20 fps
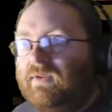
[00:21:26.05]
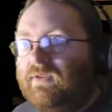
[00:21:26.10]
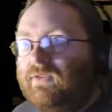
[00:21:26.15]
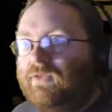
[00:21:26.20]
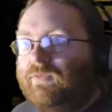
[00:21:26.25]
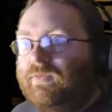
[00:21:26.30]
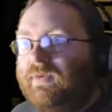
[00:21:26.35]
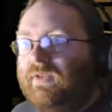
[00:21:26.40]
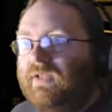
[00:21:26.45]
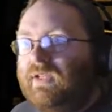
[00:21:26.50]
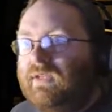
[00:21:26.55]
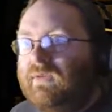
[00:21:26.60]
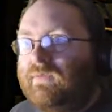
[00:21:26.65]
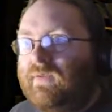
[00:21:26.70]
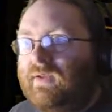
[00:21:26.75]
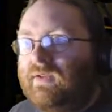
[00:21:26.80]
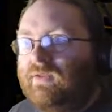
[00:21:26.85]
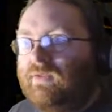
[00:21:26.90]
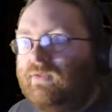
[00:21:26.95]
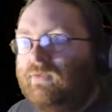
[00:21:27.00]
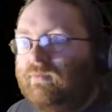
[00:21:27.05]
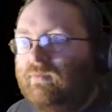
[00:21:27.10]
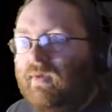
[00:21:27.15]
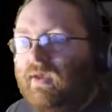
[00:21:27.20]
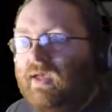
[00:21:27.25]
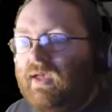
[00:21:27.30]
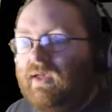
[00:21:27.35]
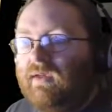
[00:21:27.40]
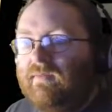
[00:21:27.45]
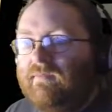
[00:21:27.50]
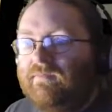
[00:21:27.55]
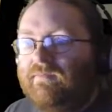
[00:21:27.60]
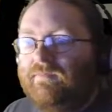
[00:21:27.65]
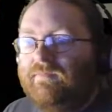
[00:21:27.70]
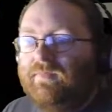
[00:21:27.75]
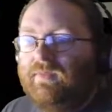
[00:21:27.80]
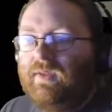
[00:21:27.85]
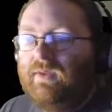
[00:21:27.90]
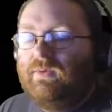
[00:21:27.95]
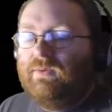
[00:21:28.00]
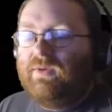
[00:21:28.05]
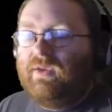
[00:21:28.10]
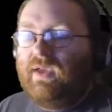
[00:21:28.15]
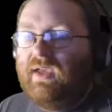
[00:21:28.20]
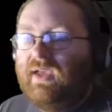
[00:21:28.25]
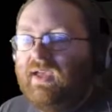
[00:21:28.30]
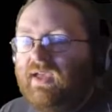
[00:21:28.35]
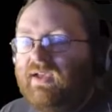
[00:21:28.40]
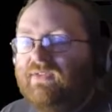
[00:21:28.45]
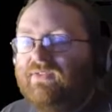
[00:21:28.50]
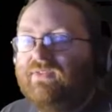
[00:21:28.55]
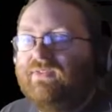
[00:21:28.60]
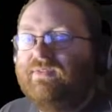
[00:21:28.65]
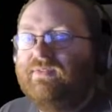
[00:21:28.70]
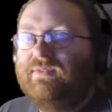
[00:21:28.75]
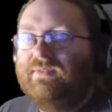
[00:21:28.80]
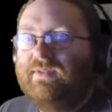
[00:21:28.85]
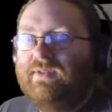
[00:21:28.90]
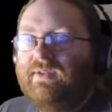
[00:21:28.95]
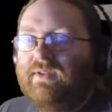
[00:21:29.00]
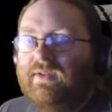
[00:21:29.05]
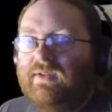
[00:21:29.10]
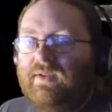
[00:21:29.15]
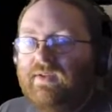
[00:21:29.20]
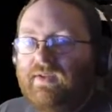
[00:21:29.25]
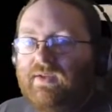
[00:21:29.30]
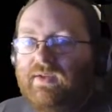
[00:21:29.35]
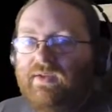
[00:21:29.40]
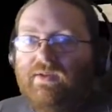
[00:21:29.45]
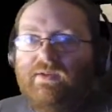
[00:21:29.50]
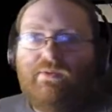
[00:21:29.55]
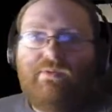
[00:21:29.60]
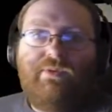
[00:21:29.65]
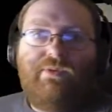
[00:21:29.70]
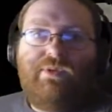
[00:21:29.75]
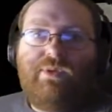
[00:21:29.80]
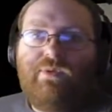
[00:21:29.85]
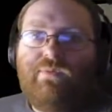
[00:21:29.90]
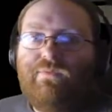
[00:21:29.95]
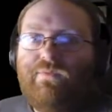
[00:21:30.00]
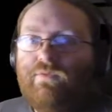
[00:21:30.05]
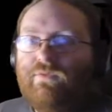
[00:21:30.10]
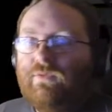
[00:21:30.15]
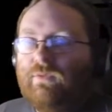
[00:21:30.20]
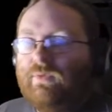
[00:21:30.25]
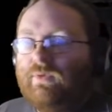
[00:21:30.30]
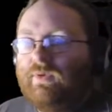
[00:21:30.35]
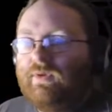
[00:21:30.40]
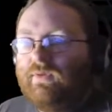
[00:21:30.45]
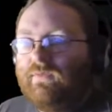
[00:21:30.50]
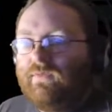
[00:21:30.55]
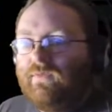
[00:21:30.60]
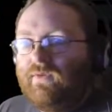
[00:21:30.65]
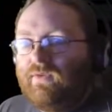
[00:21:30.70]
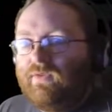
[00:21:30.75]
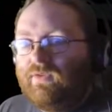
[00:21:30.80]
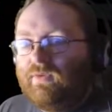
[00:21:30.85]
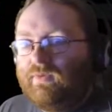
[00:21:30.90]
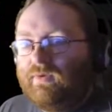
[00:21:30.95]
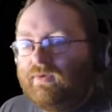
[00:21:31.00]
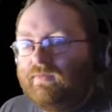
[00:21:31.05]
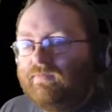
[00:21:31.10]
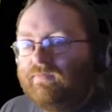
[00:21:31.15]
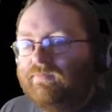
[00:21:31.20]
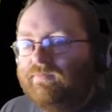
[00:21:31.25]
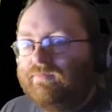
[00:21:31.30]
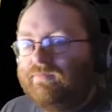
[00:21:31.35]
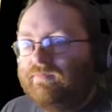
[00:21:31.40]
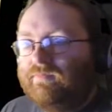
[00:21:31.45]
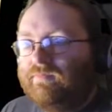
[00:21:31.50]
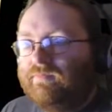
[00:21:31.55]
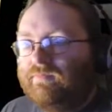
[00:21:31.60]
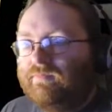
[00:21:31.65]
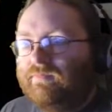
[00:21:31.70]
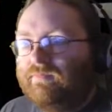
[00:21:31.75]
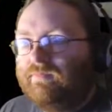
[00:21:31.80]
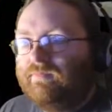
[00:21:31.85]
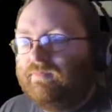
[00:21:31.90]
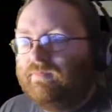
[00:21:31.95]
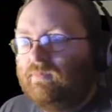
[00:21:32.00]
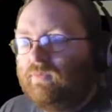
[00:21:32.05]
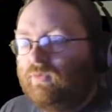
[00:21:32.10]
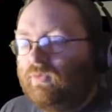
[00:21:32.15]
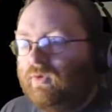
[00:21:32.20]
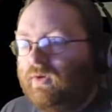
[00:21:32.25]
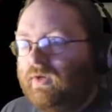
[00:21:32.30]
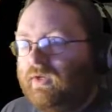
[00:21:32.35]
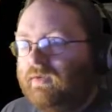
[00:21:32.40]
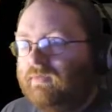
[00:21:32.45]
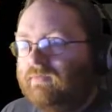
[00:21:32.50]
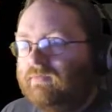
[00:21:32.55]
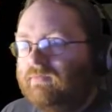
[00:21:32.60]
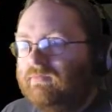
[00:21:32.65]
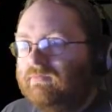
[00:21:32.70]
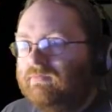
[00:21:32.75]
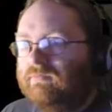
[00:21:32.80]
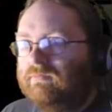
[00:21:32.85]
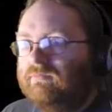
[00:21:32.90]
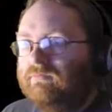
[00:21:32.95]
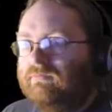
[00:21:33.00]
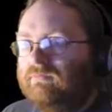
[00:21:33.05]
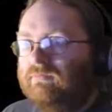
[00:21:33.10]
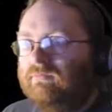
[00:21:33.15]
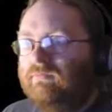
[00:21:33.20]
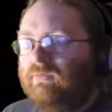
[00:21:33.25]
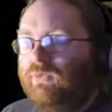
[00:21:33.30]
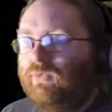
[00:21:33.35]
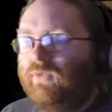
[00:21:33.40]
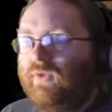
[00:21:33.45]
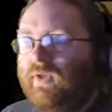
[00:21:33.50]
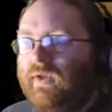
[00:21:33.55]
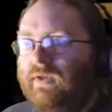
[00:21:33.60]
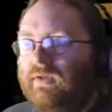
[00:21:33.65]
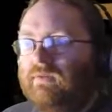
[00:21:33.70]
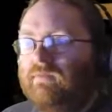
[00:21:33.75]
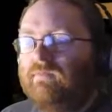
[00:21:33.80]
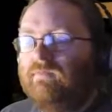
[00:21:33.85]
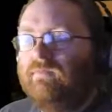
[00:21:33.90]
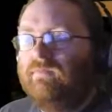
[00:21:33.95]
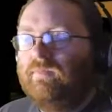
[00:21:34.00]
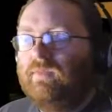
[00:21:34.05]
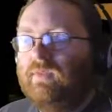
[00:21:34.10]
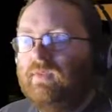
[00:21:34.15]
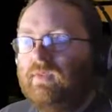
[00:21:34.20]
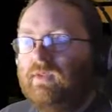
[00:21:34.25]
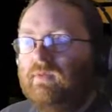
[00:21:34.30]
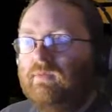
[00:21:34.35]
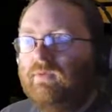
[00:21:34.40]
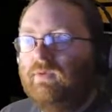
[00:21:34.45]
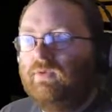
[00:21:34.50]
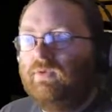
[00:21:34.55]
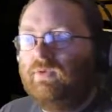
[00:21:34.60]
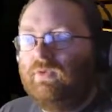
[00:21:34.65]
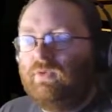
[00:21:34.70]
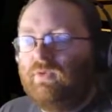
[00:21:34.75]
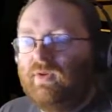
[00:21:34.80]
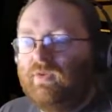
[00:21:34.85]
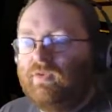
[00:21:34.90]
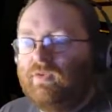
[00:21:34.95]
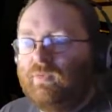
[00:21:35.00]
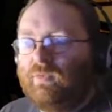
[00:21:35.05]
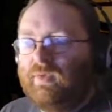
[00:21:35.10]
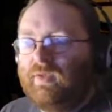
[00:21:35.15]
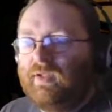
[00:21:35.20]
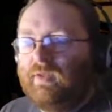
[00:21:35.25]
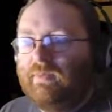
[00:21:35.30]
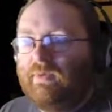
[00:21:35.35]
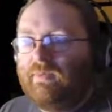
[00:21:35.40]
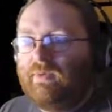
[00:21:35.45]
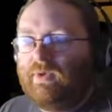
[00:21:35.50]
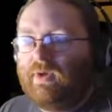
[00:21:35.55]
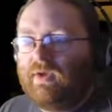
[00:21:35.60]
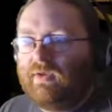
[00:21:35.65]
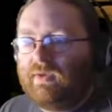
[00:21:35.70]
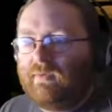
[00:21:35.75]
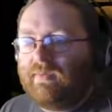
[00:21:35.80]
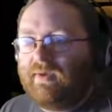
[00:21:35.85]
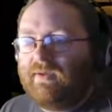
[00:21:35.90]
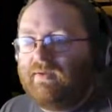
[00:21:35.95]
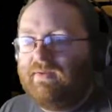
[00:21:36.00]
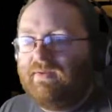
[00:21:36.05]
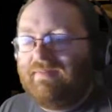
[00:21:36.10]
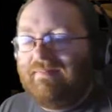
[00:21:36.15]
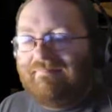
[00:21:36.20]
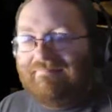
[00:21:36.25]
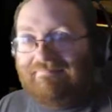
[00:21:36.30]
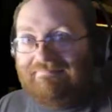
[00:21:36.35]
Speeding offence. Meh. Who cares? We're doing 51 and a 31. It's alright. It's fine. We're not doing twice the speed limit. We can't get banned.